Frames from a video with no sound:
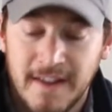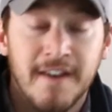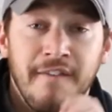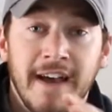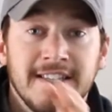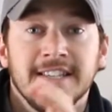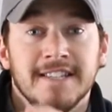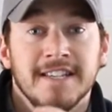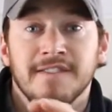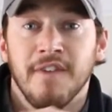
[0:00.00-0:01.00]
fast these
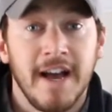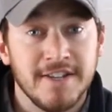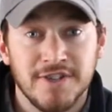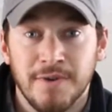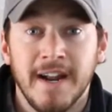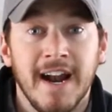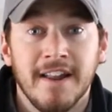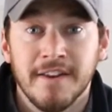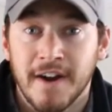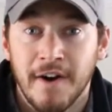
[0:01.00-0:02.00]
things fly straight out
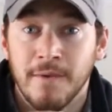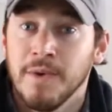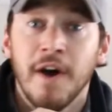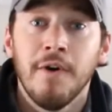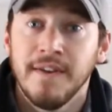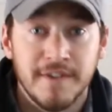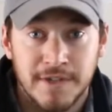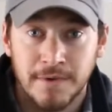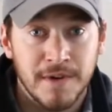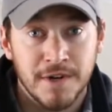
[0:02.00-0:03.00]
of the carton without even
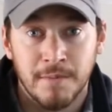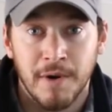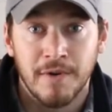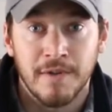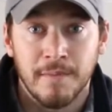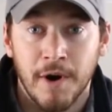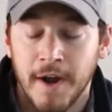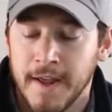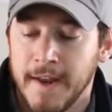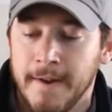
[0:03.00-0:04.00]
tuning your bow to the
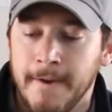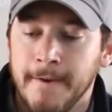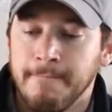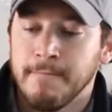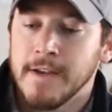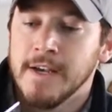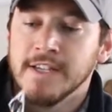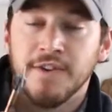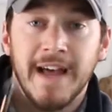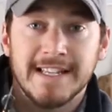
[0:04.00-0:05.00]
broadhead.
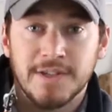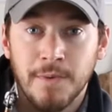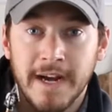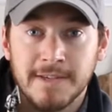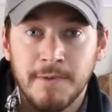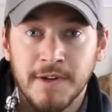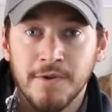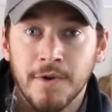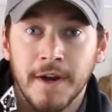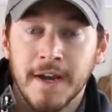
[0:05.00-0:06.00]
So that's the Rexpid
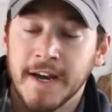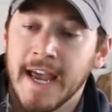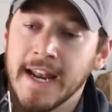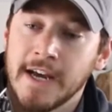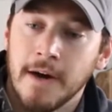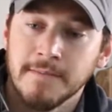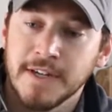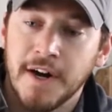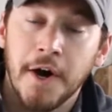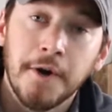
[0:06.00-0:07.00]
Nuri. Again, it comes
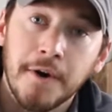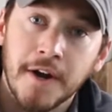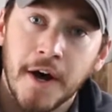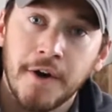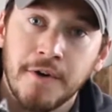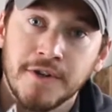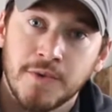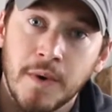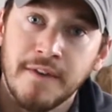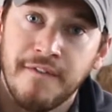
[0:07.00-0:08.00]
in 100 and
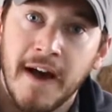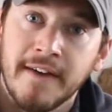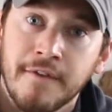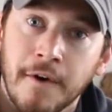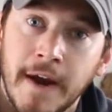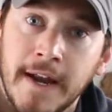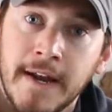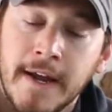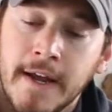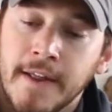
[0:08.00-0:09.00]
125
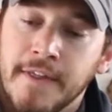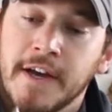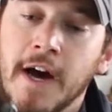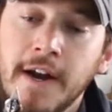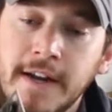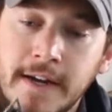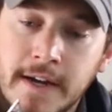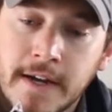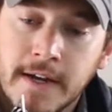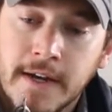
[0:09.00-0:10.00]
grain. The cutting